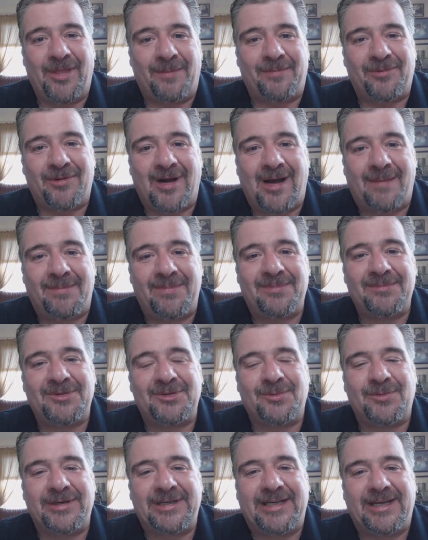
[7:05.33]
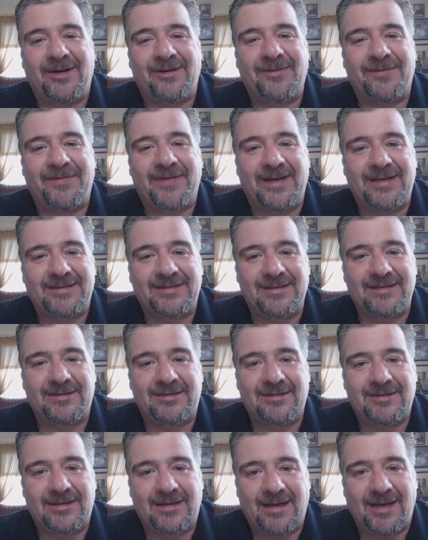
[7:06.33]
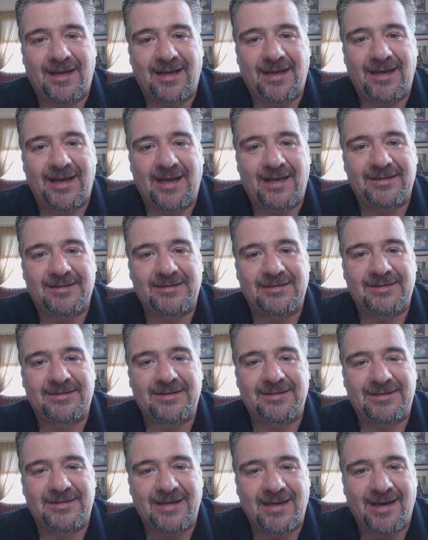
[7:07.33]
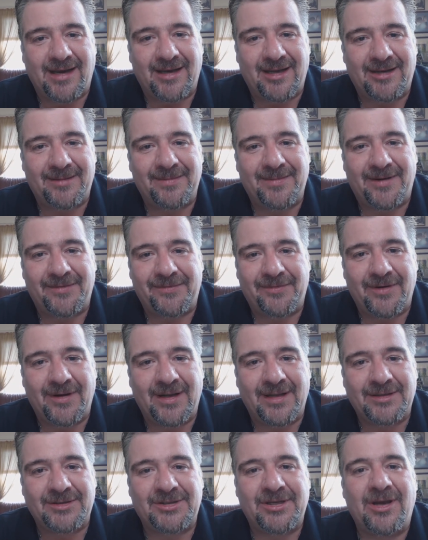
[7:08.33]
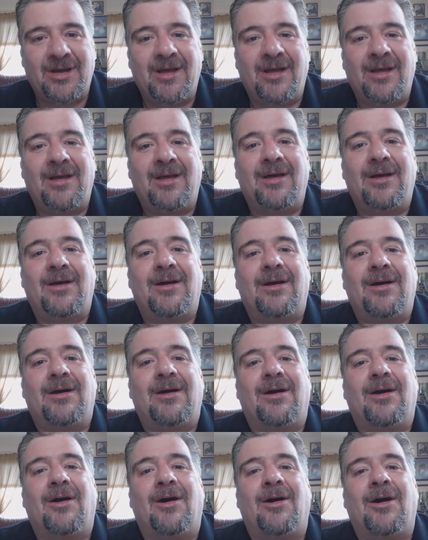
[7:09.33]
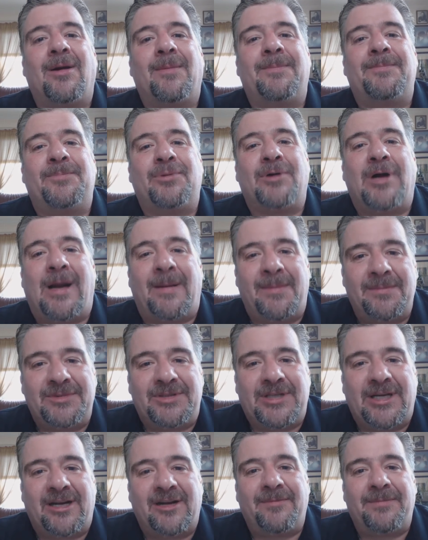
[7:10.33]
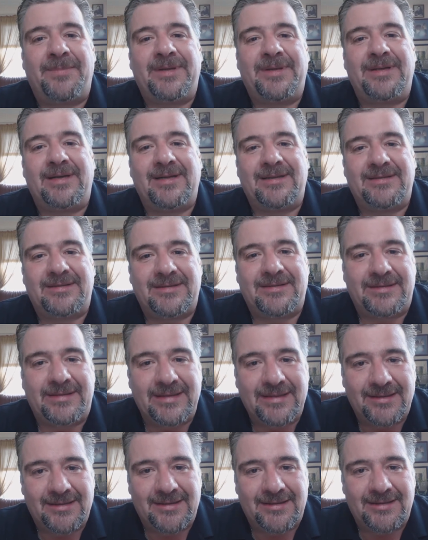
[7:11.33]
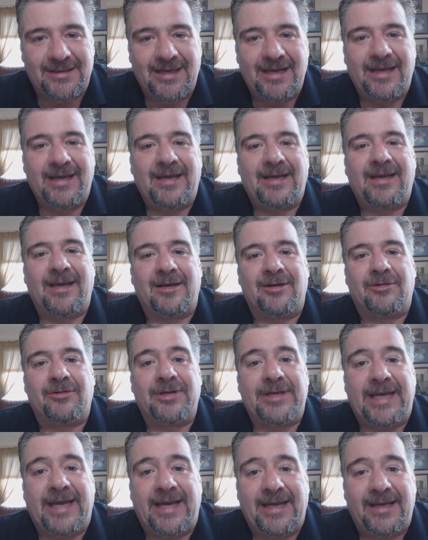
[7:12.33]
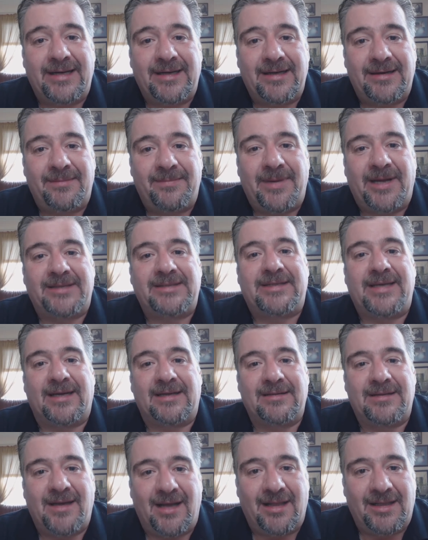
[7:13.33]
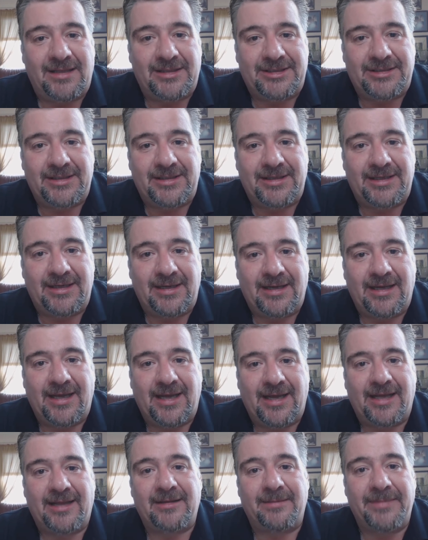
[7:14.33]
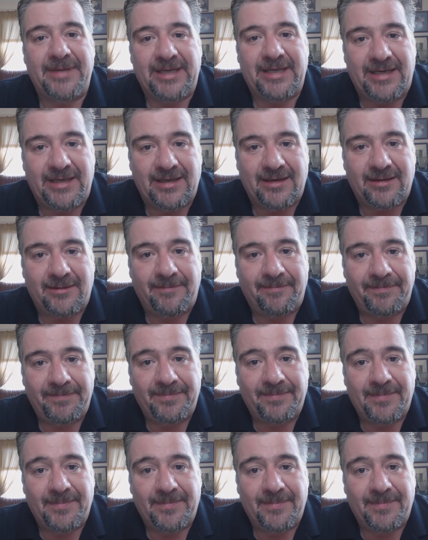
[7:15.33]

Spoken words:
The problems we are facing today as a society, my friends, are problems that have been instilled and created by technology and the media.